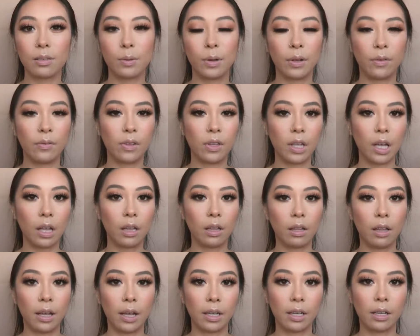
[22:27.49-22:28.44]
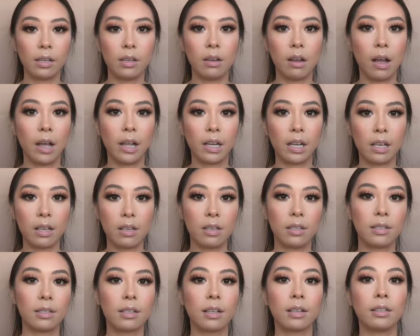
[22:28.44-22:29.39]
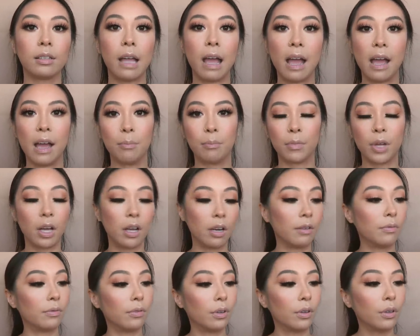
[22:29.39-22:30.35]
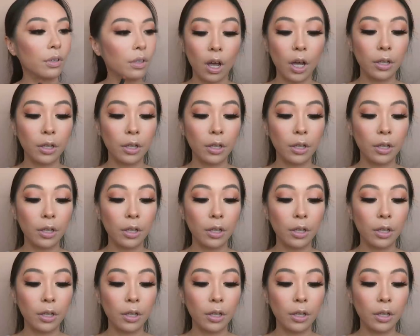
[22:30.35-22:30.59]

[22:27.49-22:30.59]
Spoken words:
It'll give you that like 90s glam kind of look.